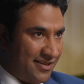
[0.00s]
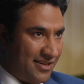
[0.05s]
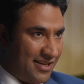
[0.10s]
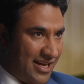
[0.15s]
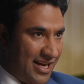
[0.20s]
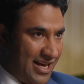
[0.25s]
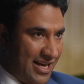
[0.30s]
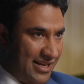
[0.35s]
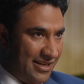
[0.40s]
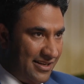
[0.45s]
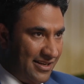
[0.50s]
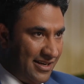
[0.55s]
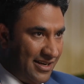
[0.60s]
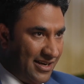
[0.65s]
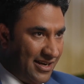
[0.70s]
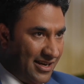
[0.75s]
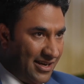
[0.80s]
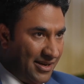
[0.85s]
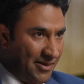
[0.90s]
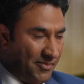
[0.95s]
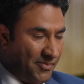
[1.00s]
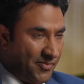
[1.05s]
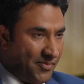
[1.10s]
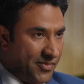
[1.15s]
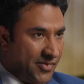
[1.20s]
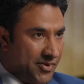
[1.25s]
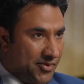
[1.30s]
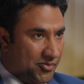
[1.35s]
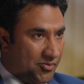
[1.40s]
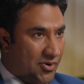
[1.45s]
And I
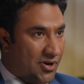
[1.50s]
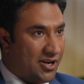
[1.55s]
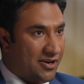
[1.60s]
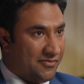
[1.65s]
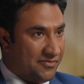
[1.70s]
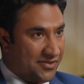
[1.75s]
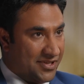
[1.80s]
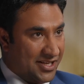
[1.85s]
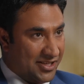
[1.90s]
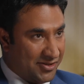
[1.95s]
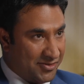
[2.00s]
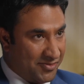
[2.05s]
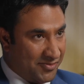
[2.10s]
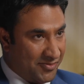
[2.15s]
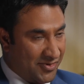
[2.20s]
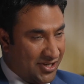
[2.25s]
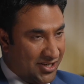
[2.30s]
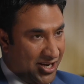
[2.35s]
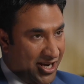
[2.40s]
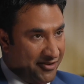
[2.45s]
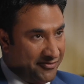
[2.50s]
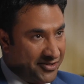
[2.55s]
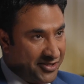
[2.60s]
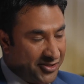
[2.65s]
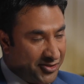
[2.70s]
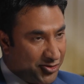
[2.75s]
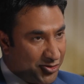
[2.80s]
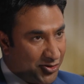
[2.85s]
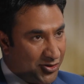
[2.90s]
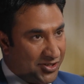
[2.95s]
have this
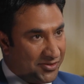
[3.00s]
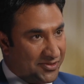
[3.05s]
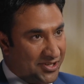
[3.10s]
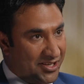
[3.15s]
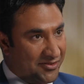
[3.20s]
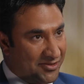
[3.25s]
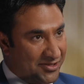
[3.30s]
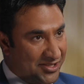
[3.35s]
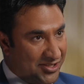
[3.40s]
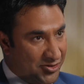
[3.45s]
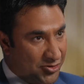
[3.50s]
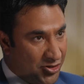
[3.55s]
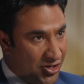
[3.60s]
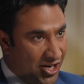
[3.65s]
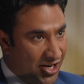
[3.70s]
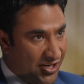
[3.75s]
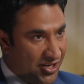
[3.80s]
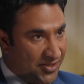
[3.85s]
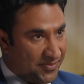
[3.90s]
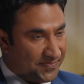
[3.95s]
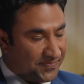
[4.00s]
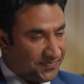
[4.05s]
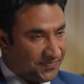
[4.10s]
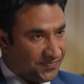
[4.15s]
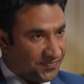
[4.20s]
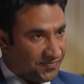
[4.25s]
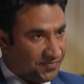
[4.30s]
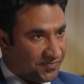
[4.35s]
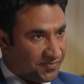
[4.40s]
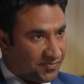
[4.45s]
story. When I was in China,
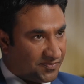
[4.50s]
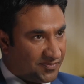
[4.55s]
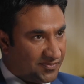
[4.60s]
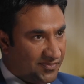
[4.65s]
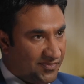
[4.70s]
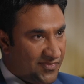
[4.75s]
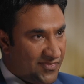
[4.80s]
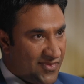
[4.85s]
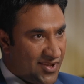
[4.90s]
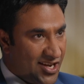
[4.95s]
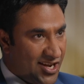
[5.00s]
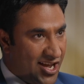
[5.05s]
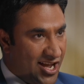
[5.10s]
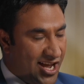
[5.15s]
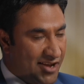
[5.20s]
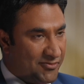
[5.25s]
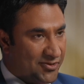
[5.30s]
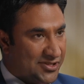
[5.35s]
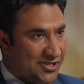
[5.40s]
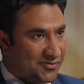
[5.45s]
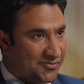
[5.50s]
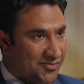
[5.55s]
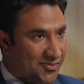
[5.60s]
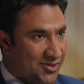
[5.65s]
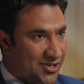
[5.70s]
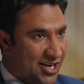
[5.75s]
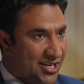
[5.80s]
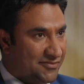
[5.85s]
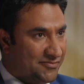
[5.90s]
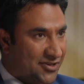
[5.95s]
I
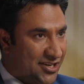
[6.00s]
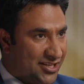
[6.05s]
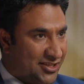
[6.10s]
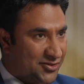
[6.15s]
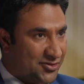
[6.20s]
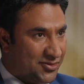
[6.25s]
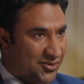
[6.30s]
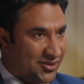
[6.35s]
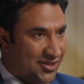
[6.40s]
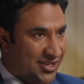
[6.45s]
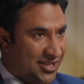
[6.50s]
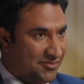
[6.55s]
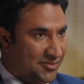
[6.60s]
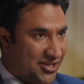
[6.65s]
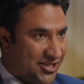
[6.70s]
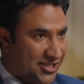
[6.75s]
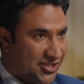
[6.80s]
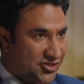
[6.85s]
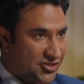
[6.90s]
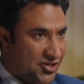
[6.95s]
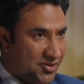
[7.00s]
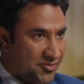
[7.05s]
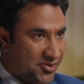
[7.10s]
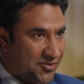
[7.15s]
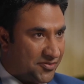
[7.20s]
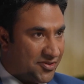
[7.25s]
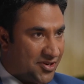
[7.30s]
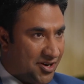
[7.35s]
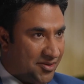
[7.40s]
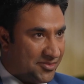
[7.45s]
got invited to an American Chamber
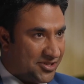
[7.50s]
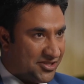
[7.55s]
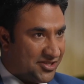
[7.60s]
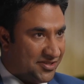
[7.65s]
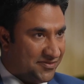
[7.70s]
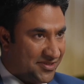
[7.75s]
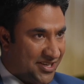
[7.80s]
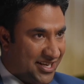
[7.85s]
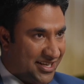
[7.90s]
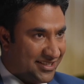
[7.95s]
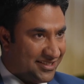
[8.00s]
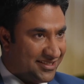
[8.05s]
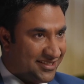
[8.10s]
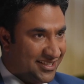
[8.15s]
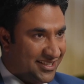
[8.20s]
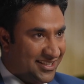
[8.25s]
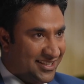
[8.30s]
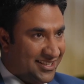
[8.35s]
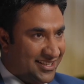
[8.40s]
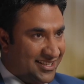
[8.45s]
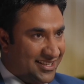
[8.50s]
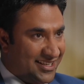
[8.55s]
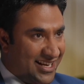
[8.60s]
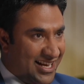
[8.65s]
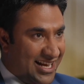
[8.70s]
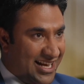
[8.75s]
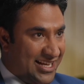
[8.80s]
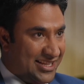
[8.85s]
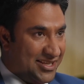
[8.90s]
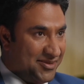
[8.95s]
of Commerce event,
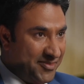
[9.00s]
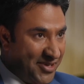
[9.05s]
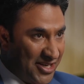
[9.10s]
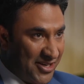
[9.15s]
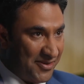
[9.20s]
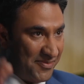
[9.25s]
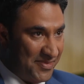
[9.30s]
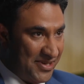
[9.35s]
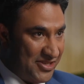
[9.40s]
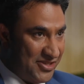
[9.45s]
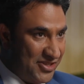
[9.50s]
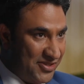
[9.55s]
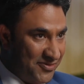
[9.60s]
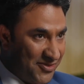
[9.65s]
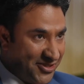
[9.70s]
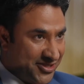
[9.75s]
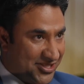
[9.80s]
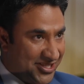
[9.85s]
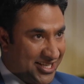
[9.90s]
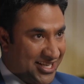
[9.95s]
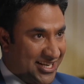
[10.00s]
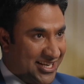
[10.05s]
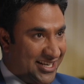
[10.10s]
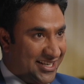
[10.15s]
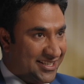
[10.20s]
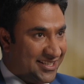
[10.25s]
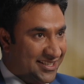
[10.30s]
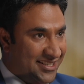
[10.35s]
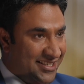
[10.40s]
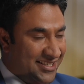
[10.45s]
and the mayor of Beijing was
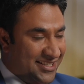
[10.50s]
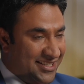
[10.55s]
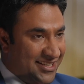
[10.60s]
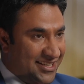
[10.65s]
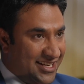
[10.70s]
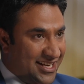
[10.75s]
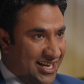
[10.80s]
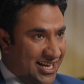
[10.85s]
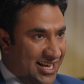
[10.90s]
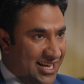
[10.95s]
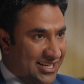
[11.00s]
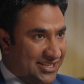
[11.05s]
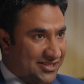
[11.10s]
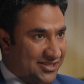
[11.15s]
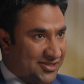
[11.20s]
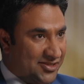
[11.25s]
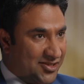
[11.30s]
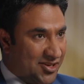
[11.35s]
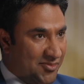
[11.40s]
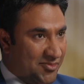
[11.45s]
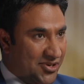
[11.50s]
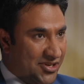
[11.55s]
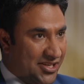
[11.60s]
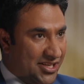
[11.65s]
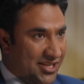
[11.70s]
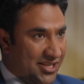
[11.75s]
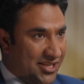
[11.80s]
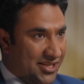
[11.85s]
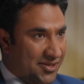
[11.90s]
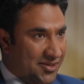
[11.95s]
there, and
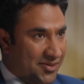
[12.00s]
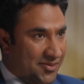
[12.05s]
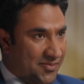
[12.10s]
somebody